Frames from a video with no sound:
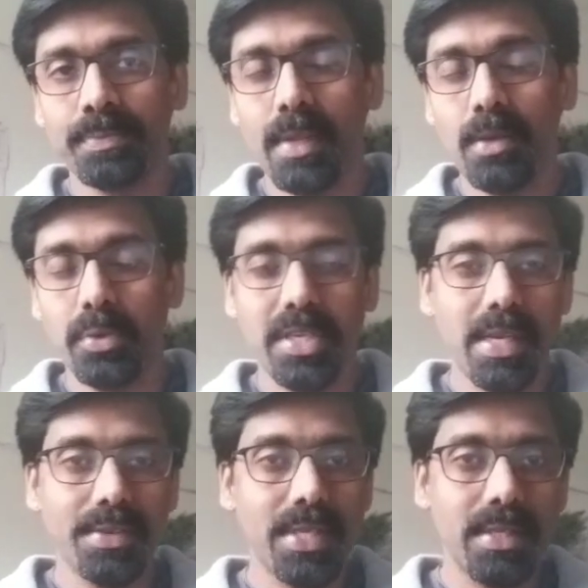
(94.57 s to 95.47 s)

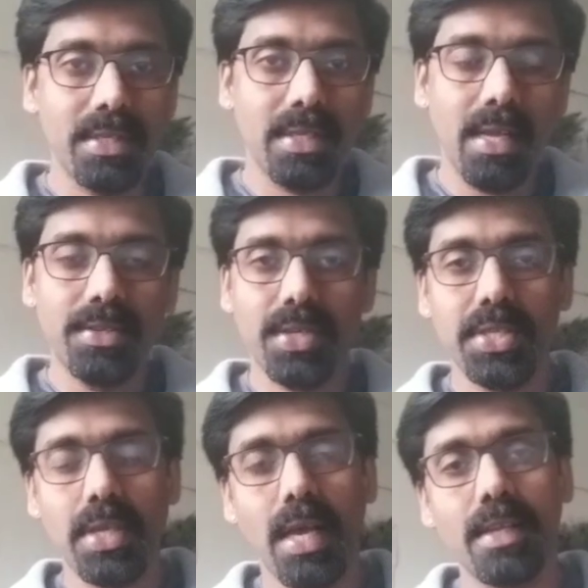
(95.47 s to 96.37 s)
invitations, and
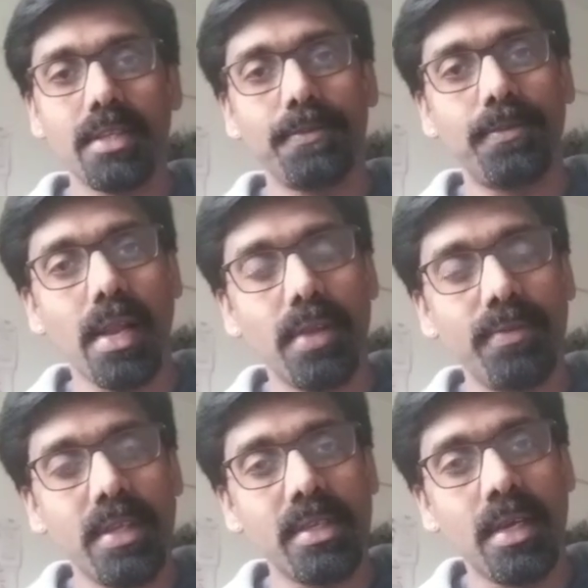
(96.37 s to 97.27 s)
such kinds of
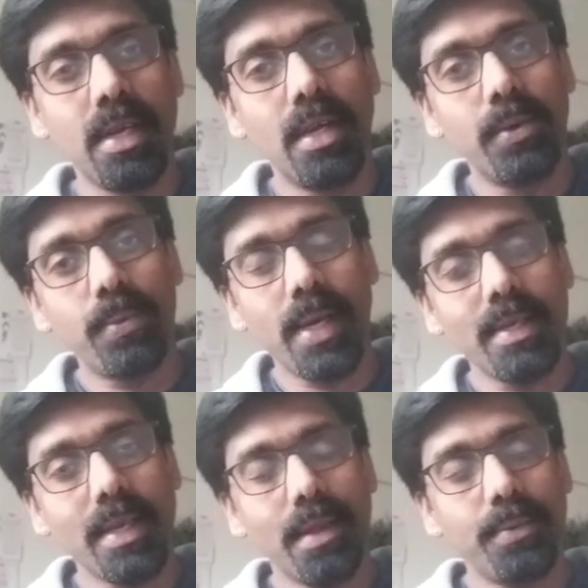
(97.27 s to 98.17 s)
relevant
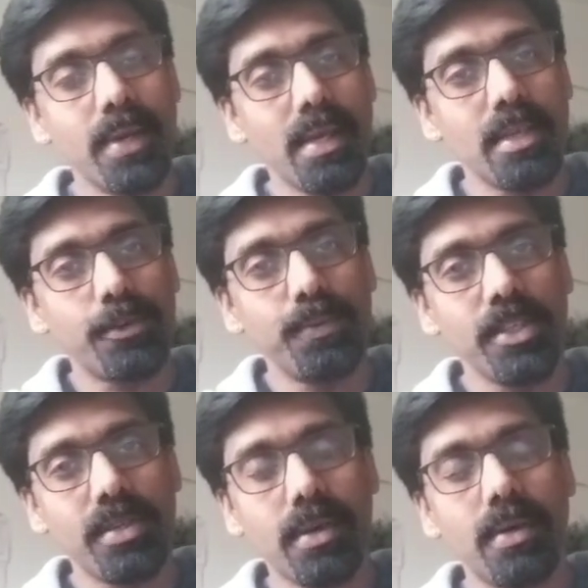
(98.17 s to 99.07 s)
writing areas
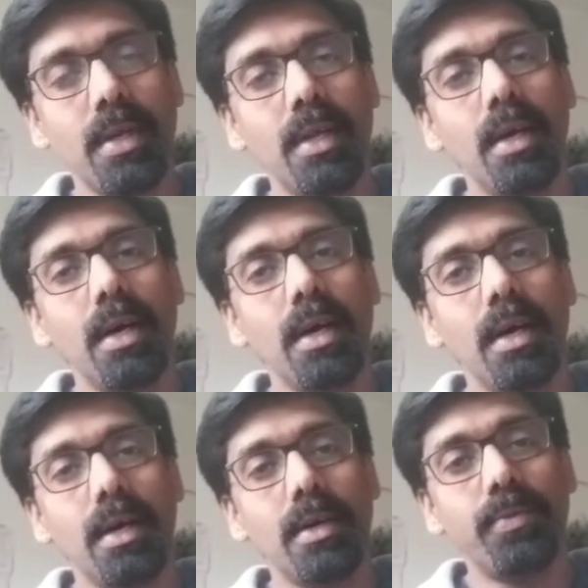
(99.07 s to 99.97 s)
which are
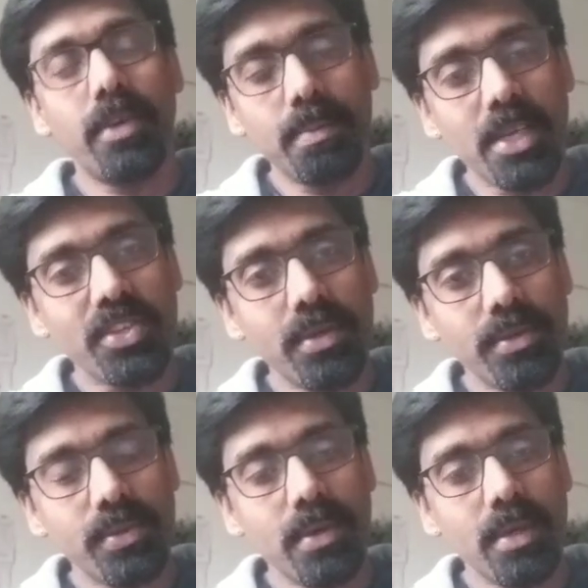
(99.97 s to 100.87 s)
very much
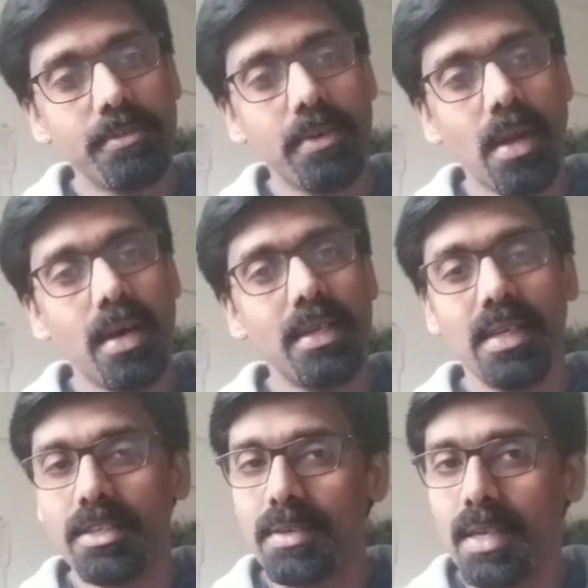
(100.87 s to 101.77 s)
necessary for our
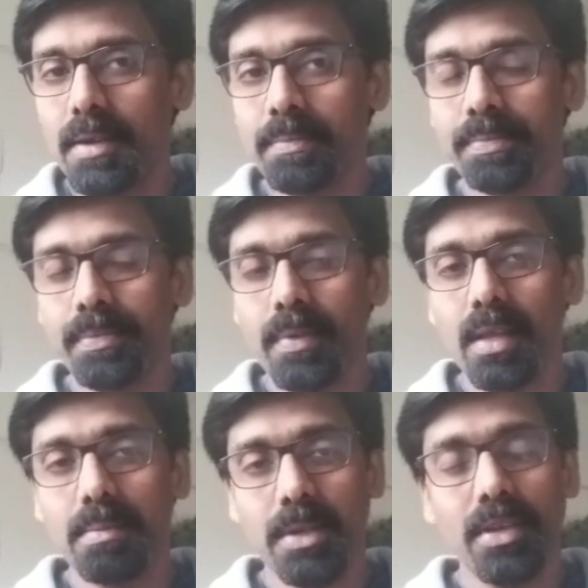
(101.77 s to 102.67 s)
day-to-day
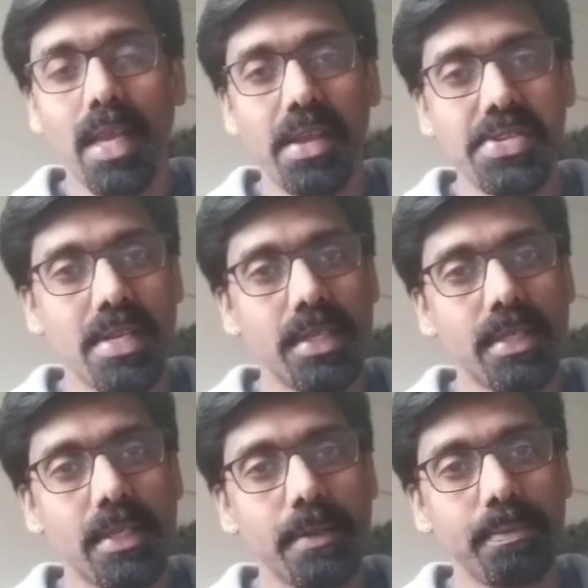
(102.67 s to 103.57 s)

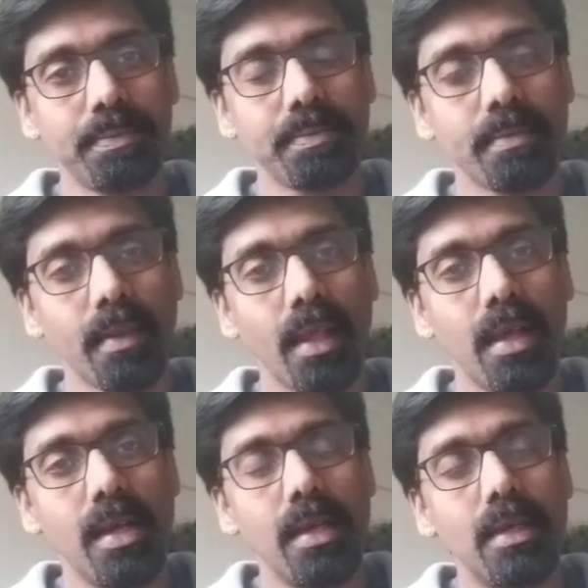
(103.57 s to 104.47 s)
communications.
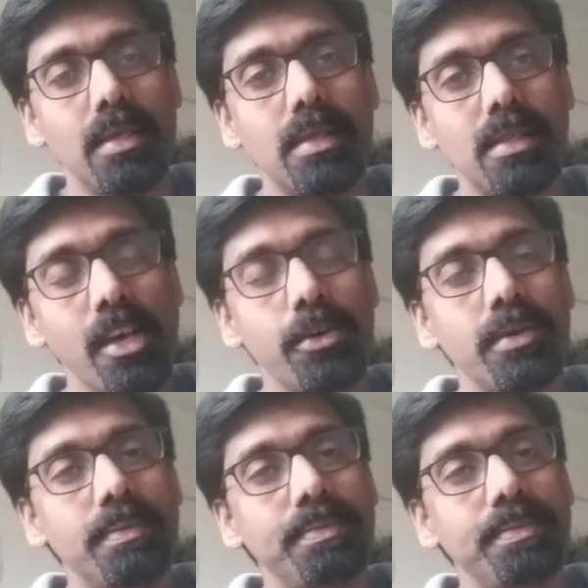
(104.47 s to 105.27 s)
So,